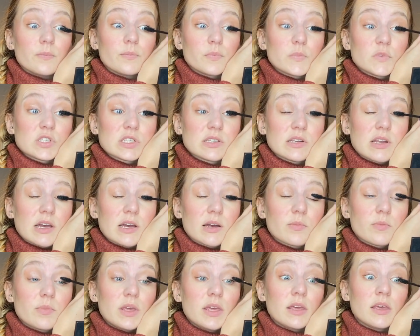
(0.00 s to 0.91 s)
Just
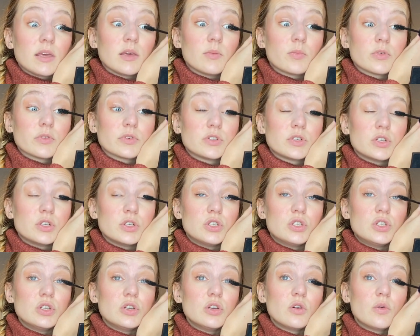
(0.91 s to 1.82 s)
not being able to
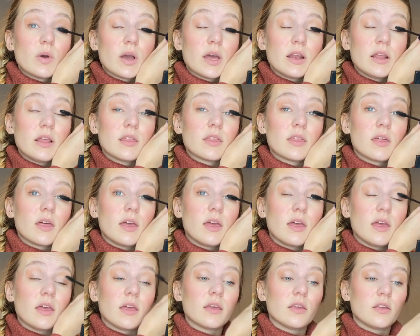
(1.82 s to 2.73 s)
do
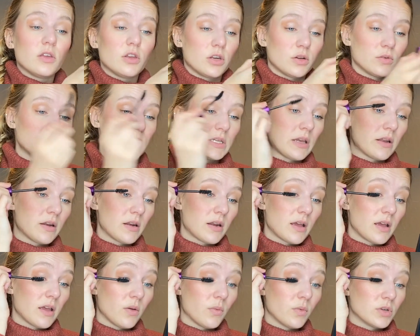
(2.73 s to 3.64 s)
anything. You know, Dan and
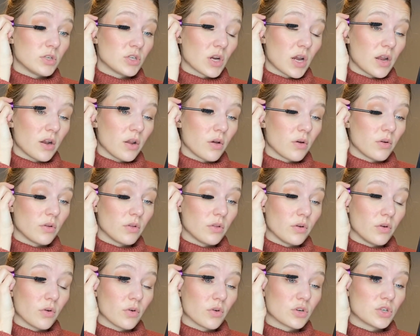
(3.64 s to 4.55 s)
I would try and go to the
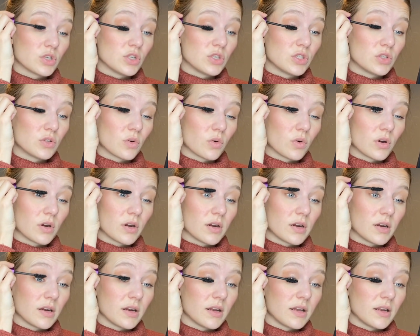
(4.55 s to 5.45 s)
grocery
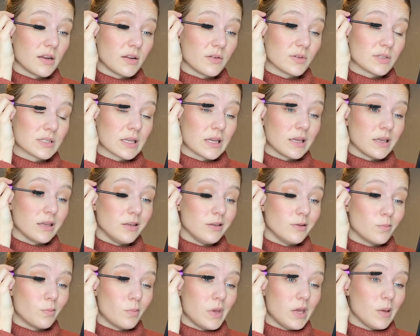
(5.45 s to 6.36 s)
store, and it was like, you
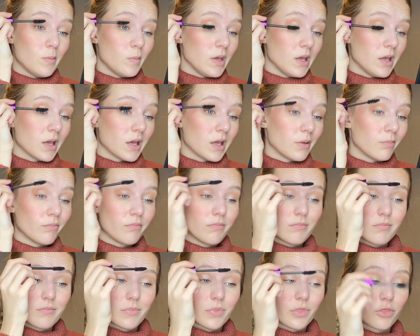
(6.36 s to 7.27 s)
maybe get
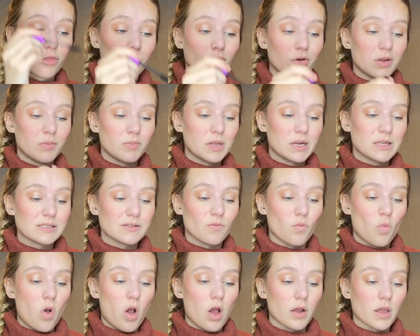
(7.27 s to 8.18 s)
30 minutes
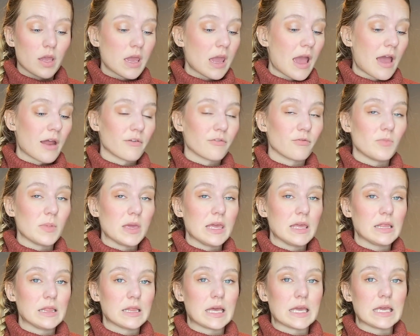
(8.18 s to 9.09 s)
of walking out of
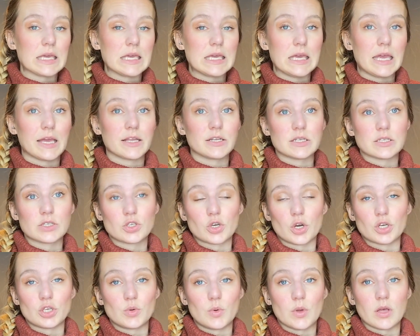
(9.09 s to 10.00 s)
me. Like, he had to
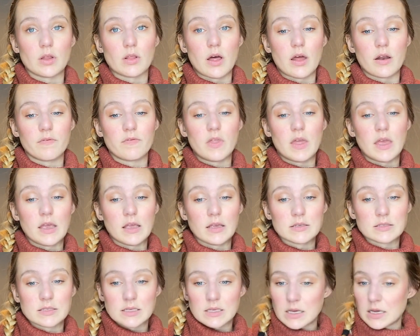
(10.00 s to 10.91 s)
start doing a lot of
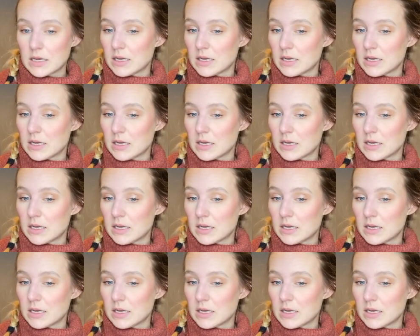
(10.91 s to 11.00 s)
things